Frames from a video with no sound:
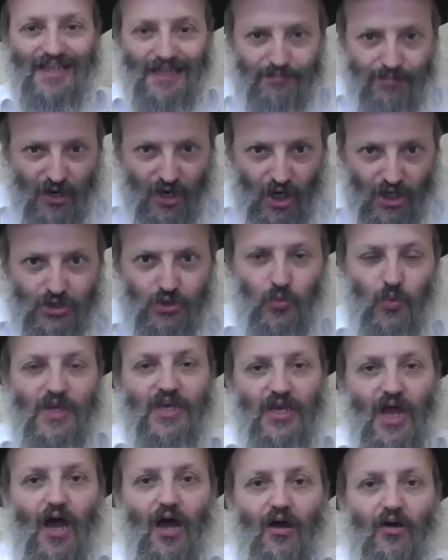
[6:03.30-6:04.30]
that because we
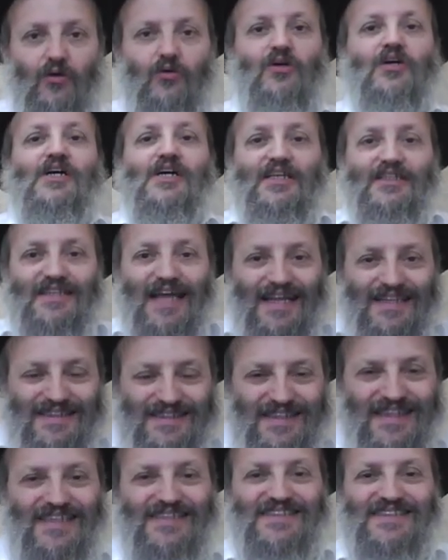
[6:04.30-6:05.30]
know
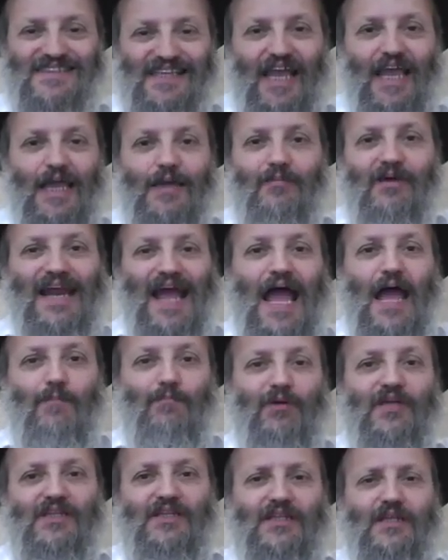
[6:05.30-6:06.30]
that this same
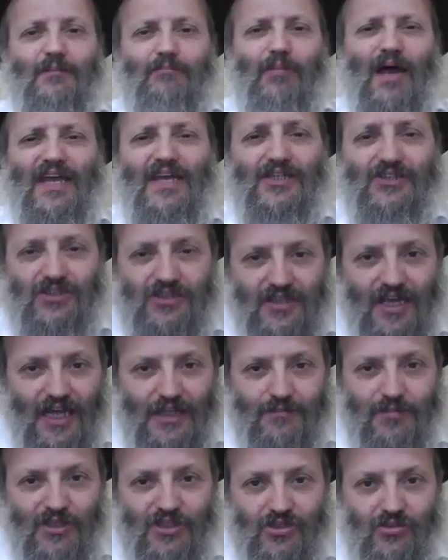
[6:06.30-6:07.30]
happened by
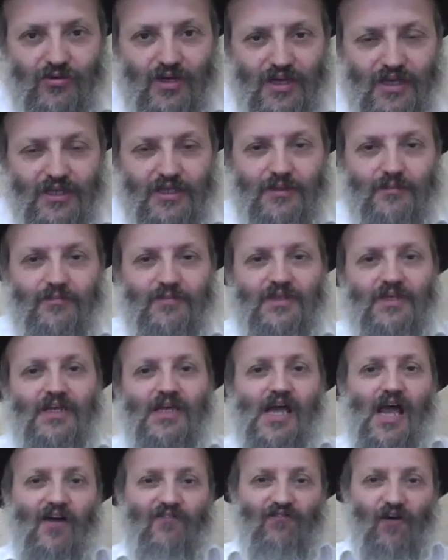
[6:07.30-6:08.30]
Yetziat Mitzrayim.
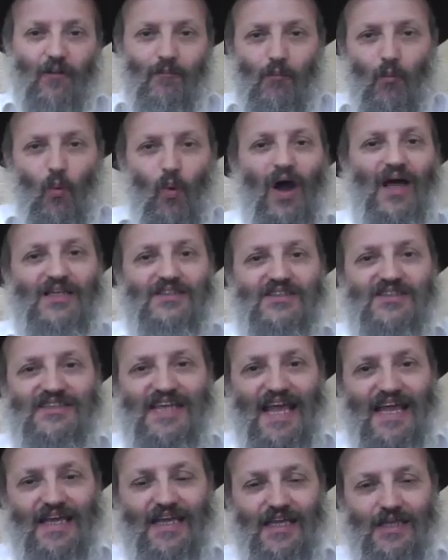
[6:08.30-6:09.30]
From 1
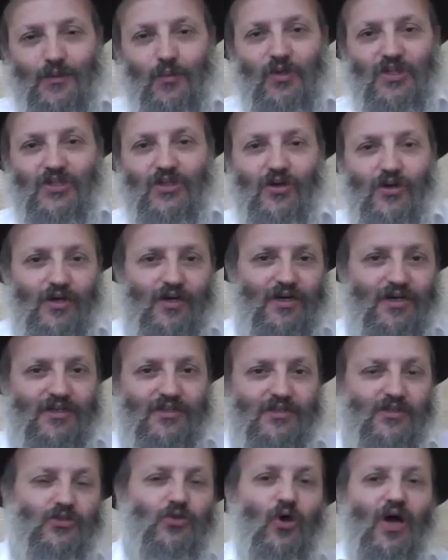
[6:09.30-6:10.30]
second we
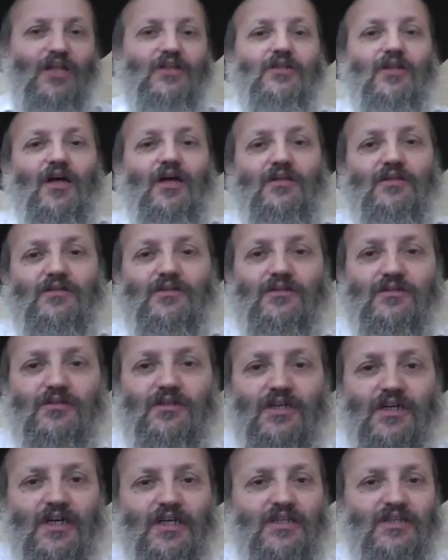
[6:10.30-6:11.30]
turned to
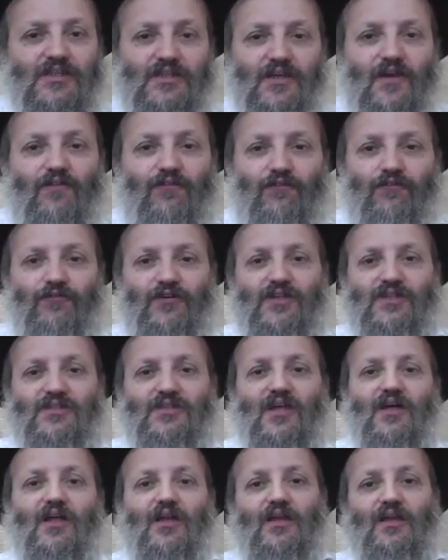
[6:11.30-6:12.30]
another
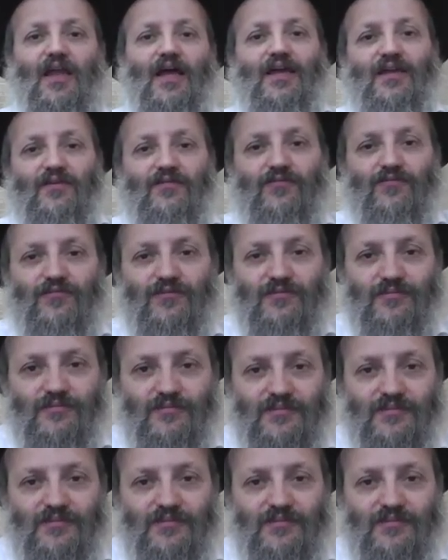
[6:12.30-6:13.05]
different life.